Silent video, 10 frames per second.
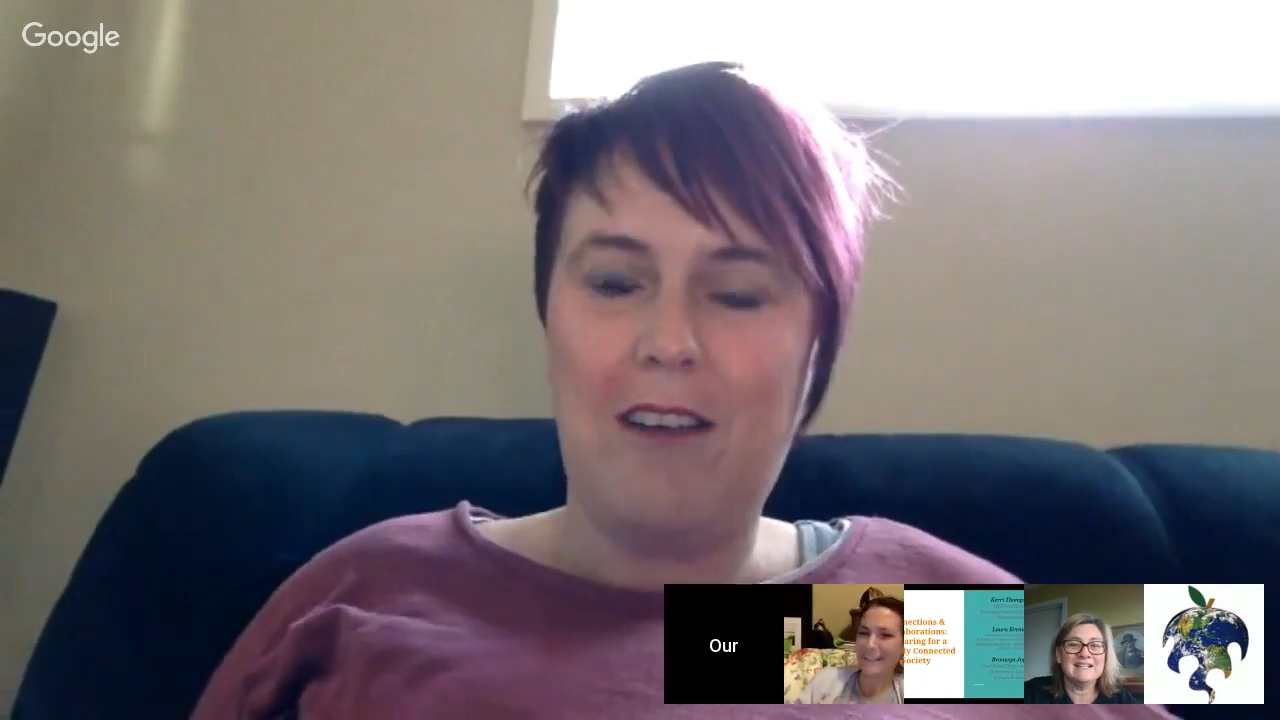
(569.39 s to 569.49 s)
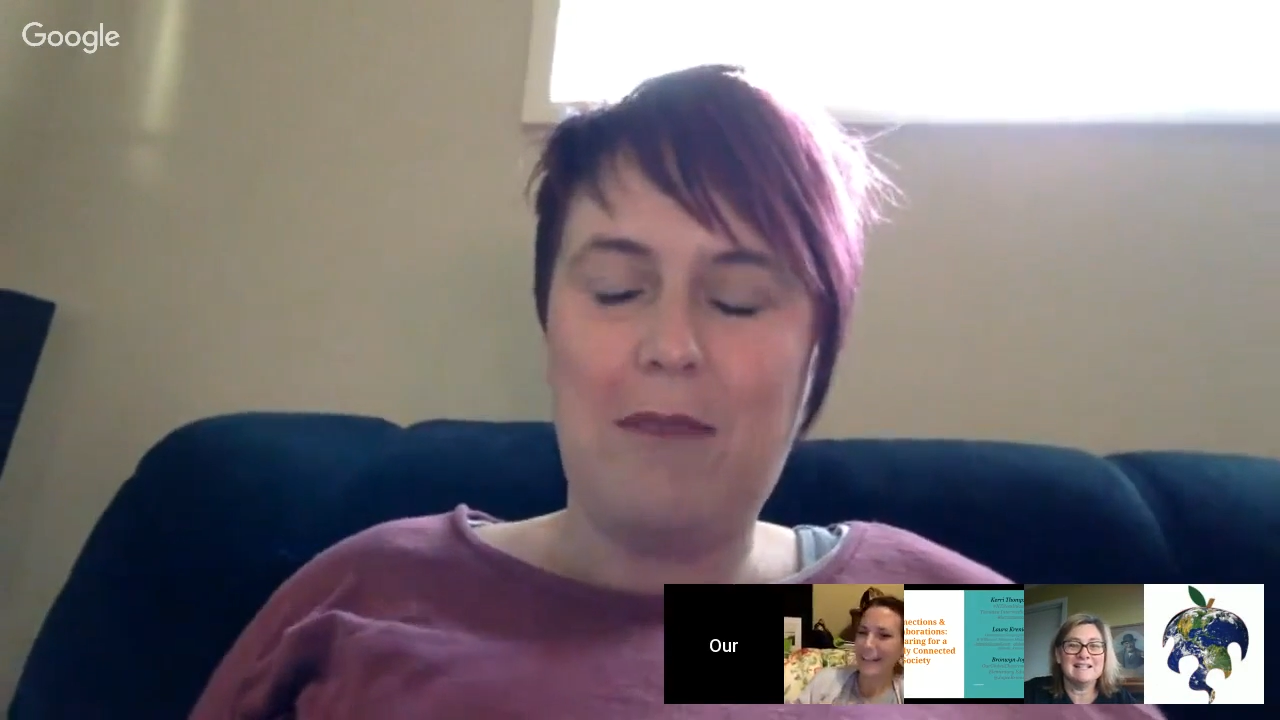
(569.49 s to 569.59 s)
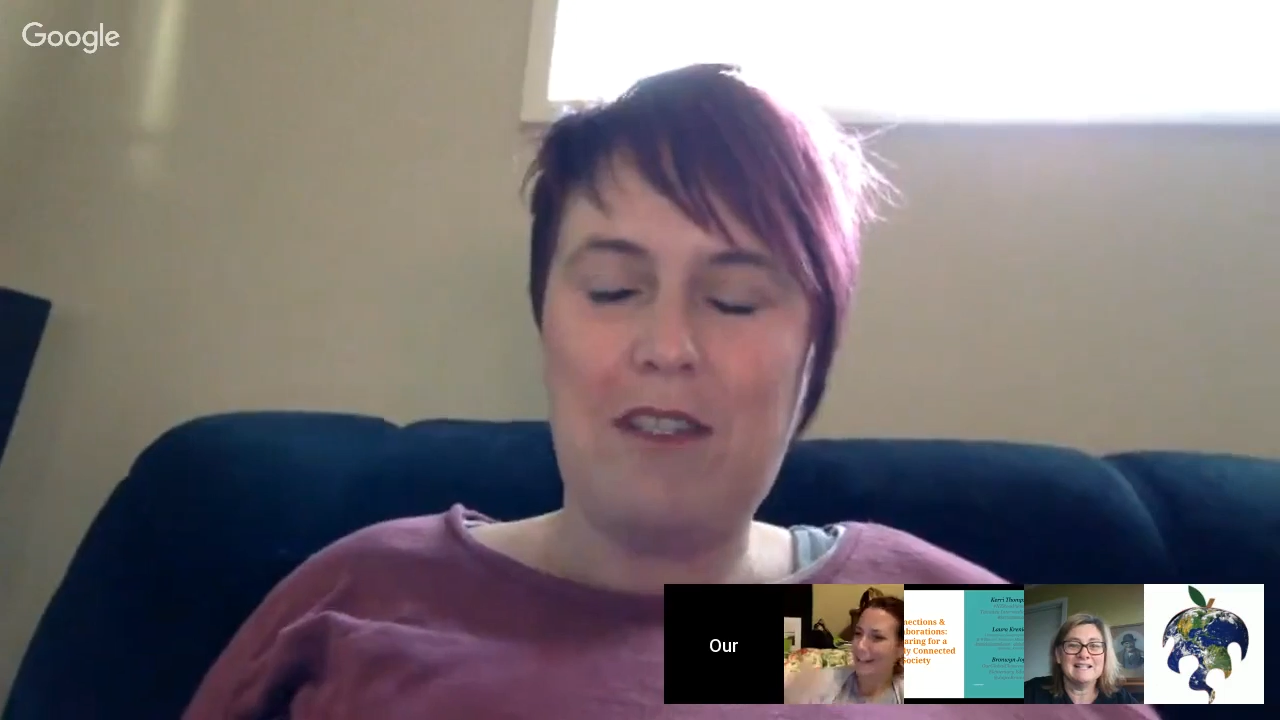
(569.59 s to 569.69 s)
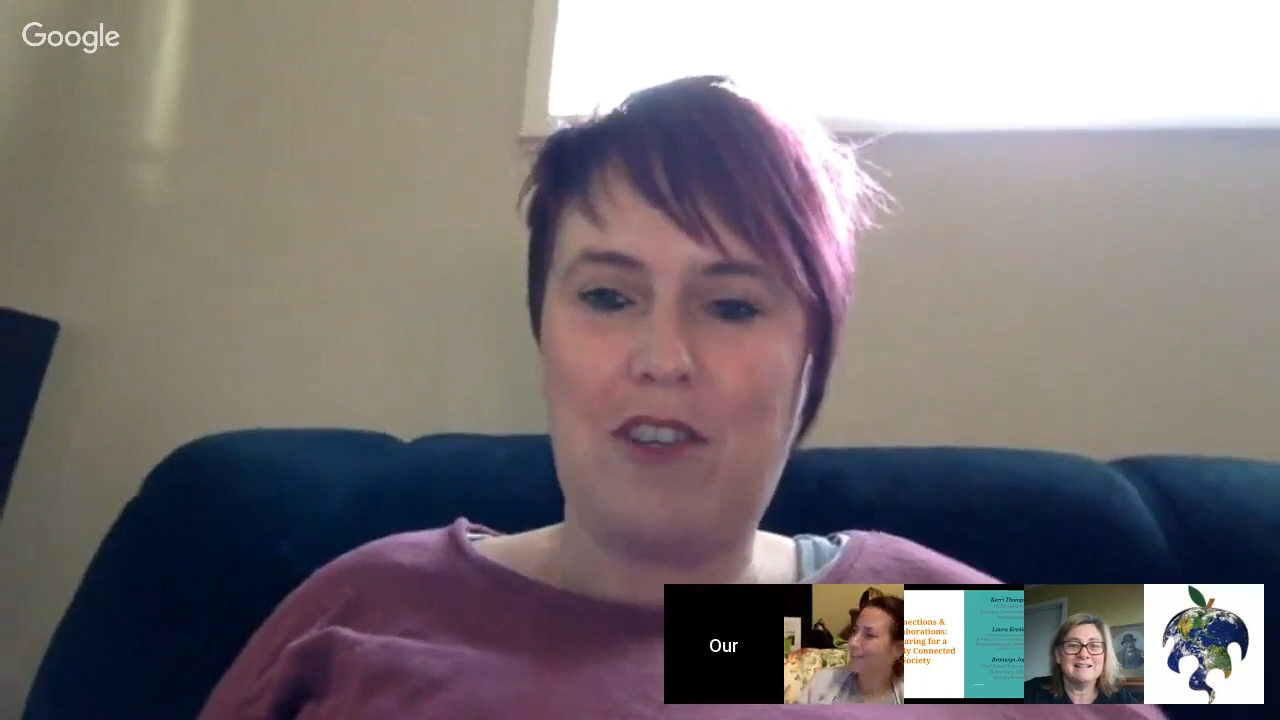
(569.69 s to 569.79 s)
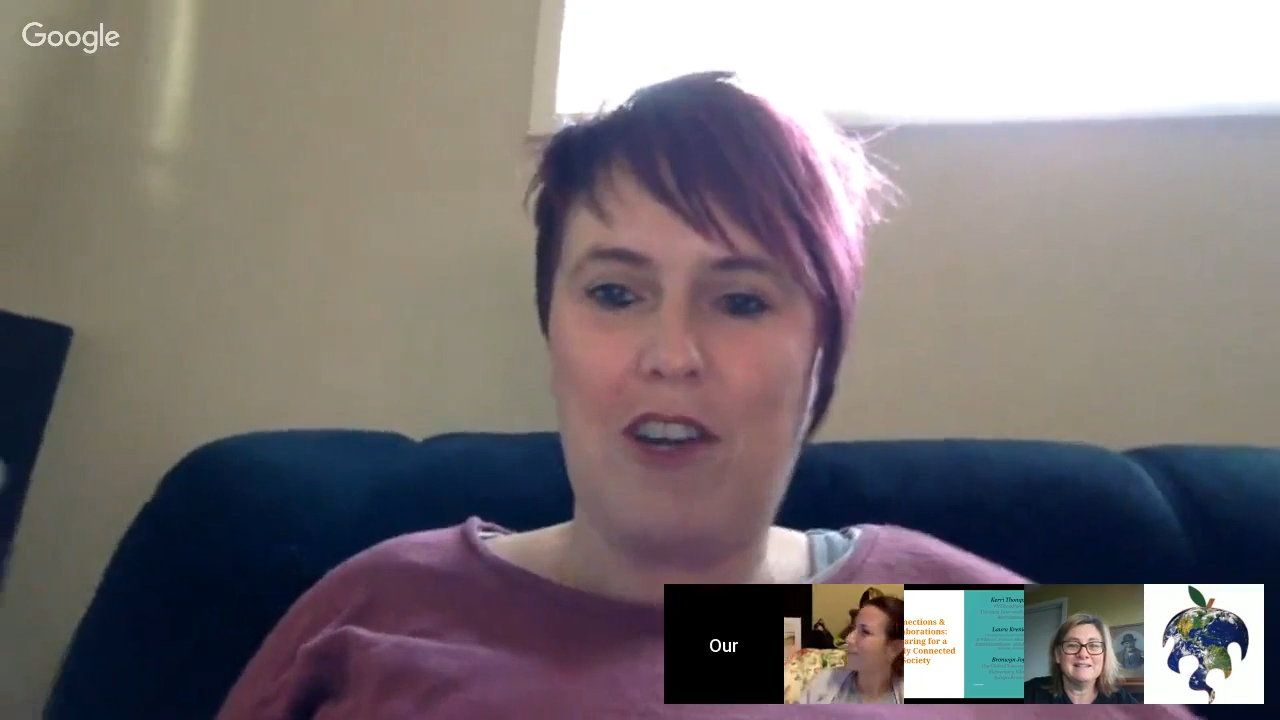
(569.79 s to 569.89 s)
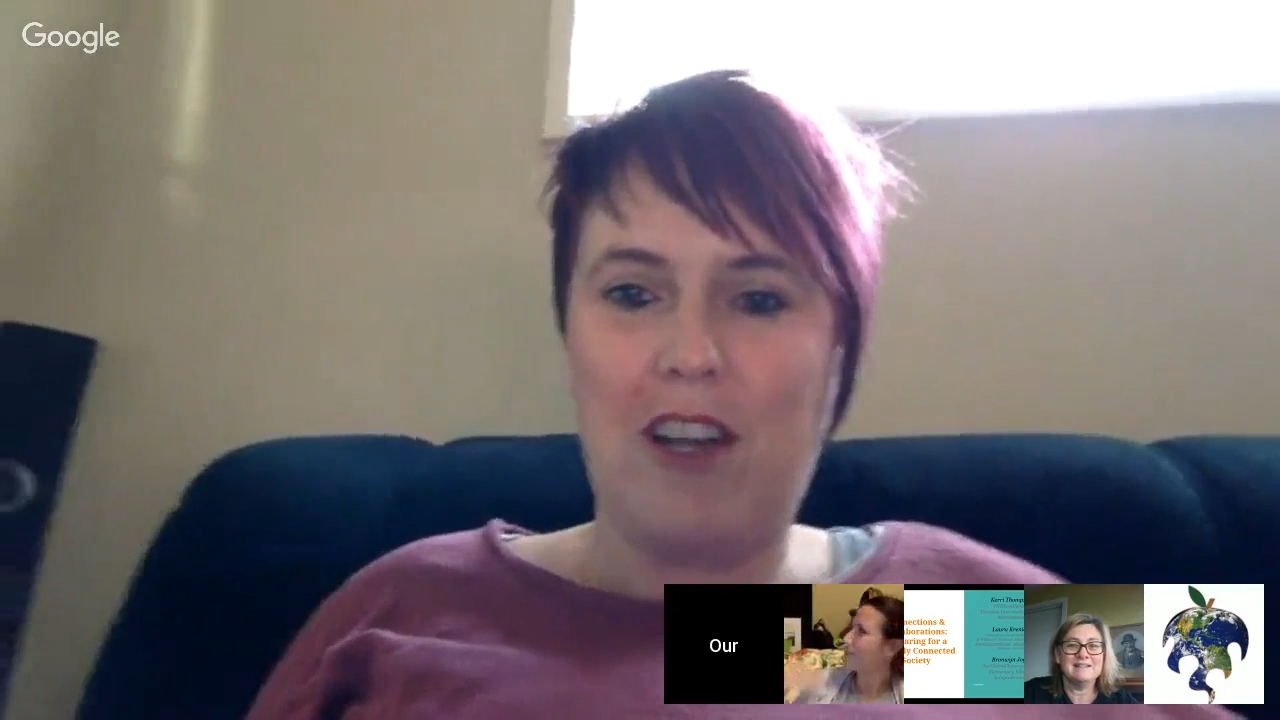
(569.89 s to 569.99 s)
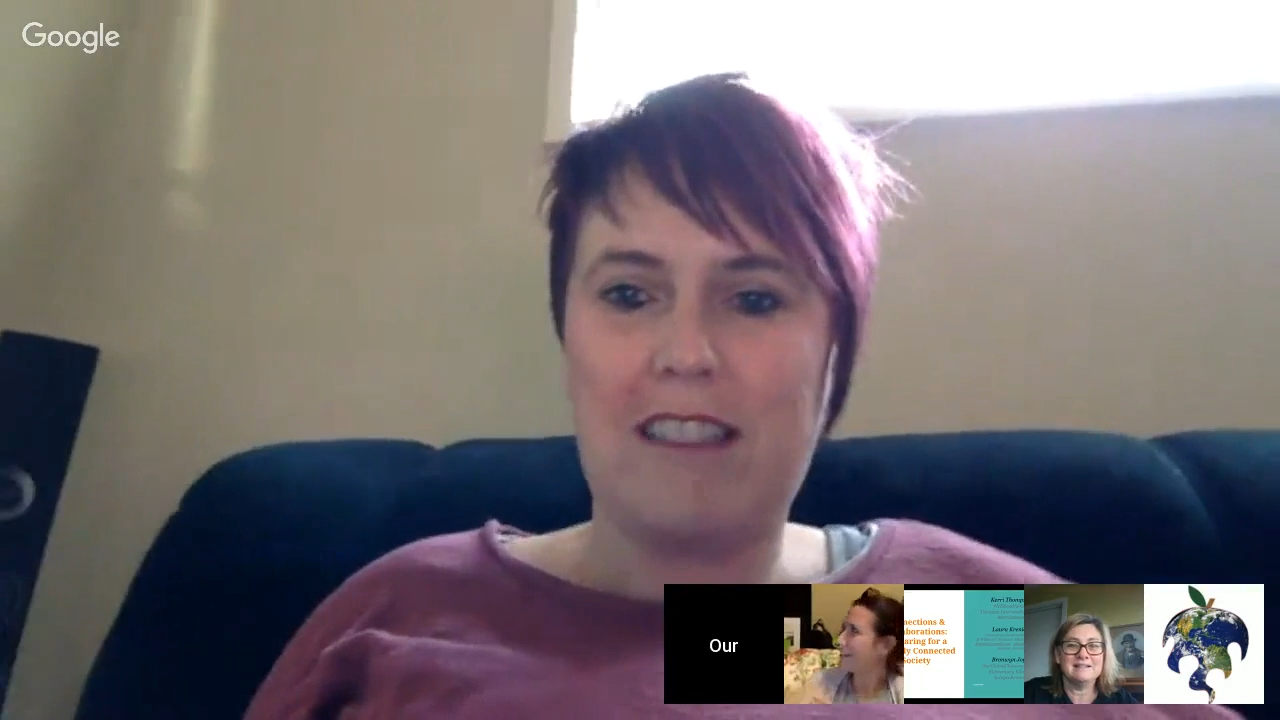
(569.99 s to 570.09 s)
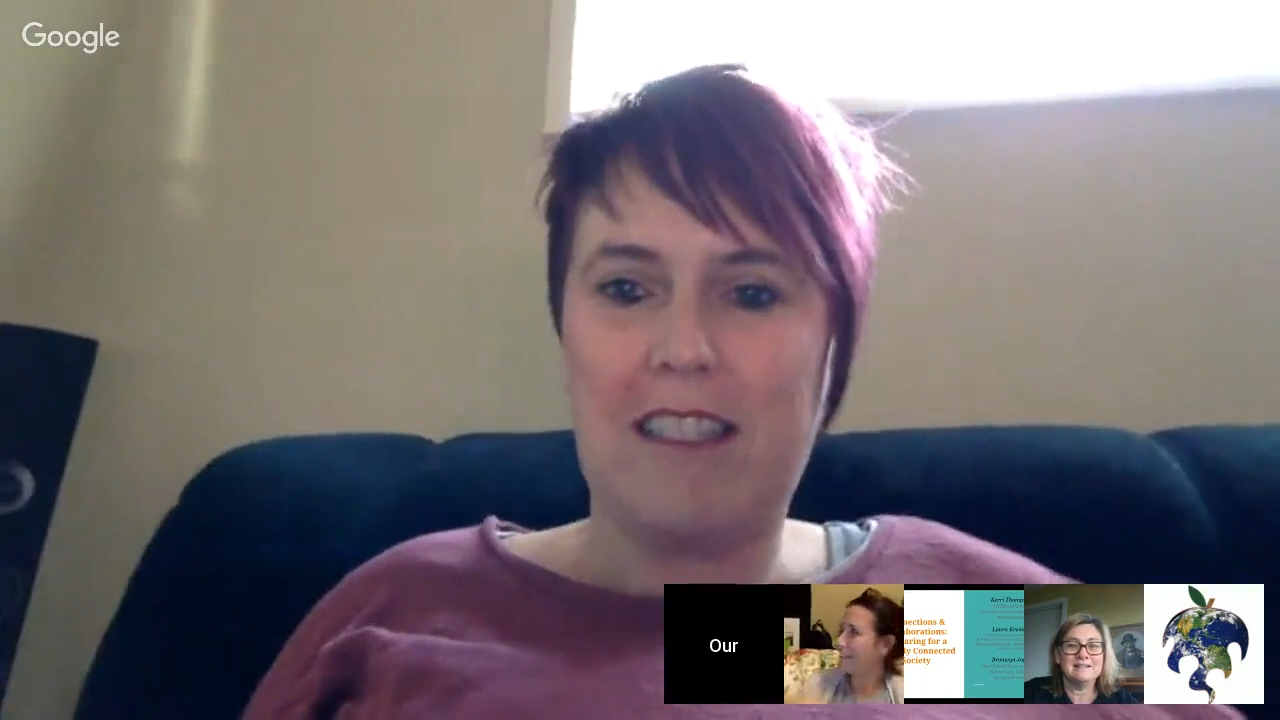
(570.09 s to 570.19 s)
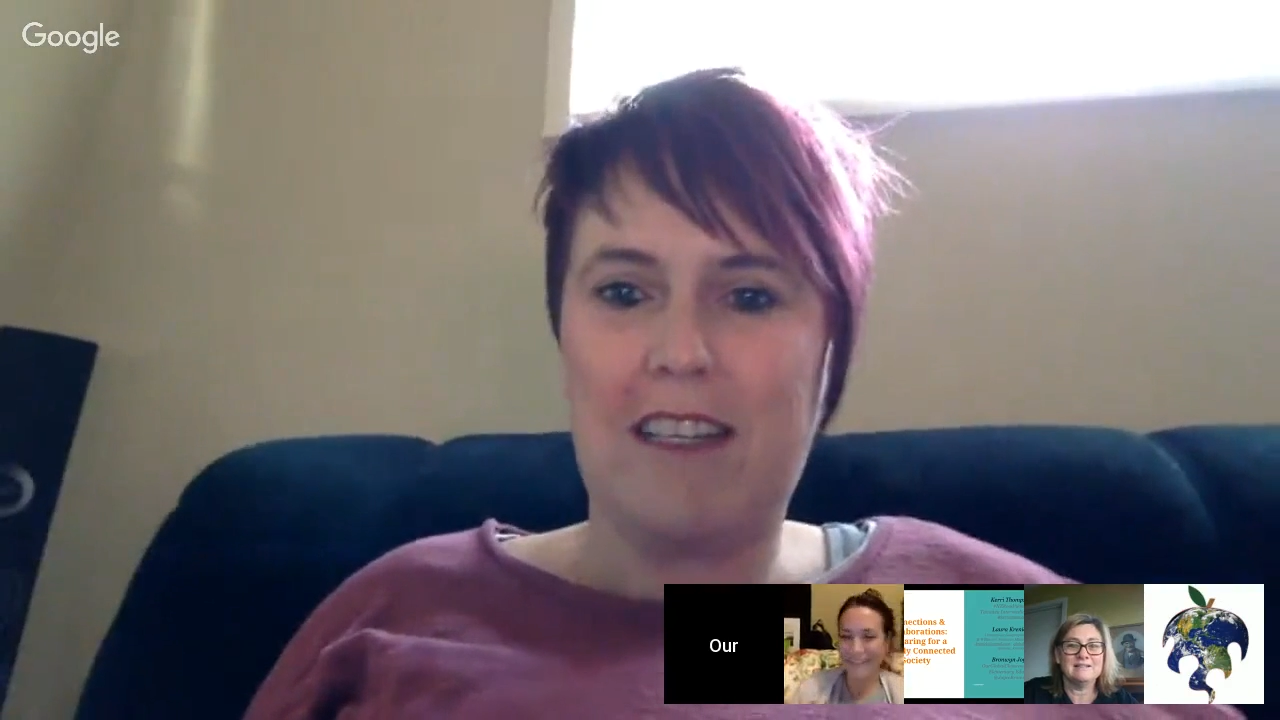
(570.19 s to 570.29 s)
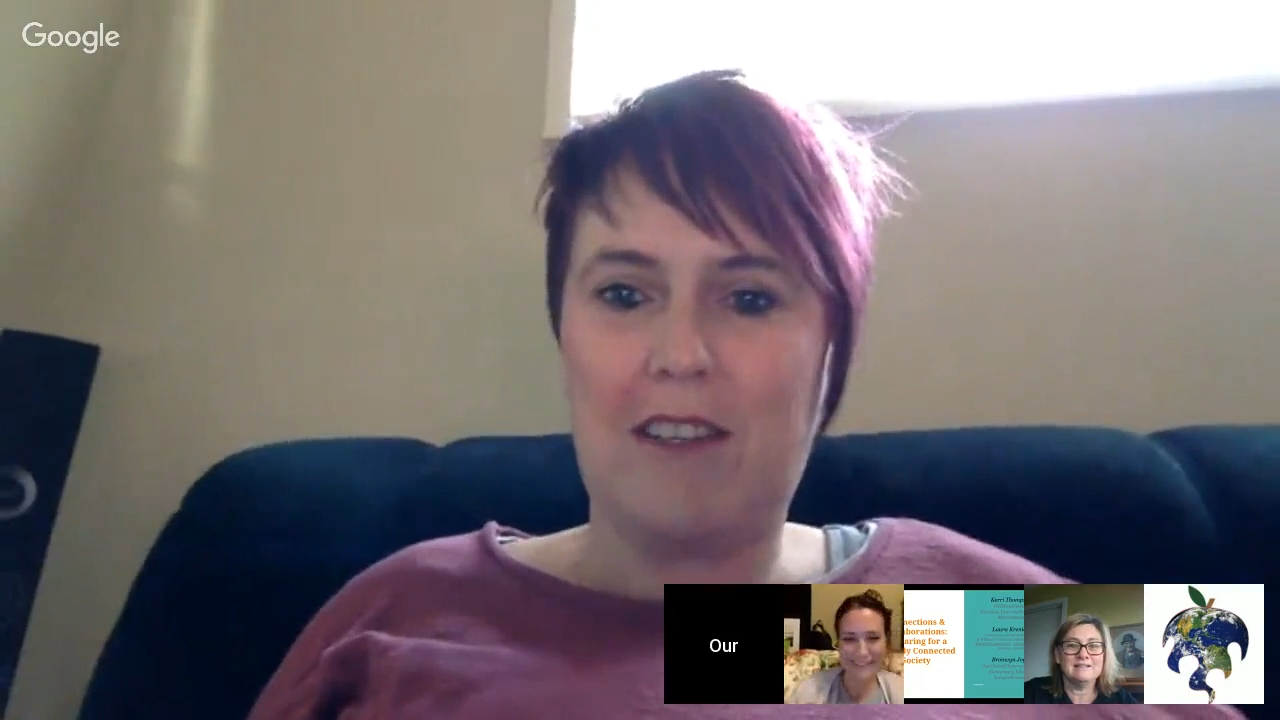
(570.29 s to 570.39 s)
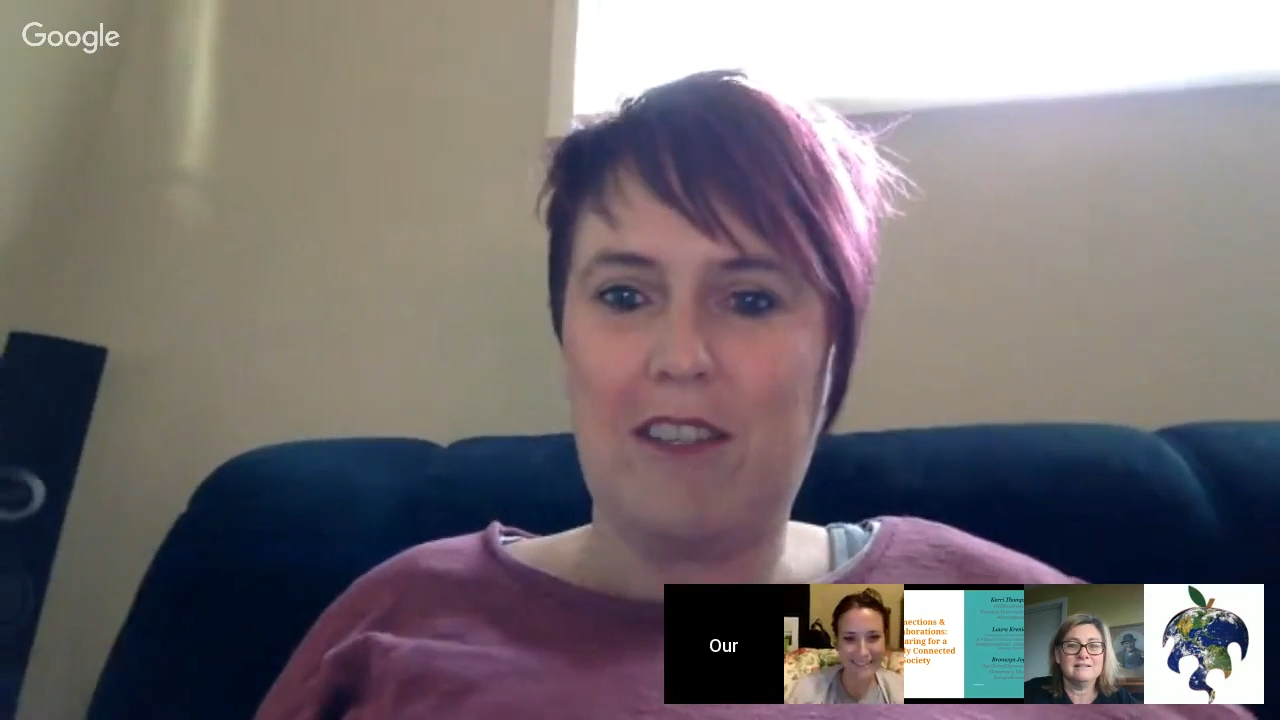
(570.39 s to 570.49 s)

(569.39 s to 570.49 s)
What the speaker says: I've been trying to get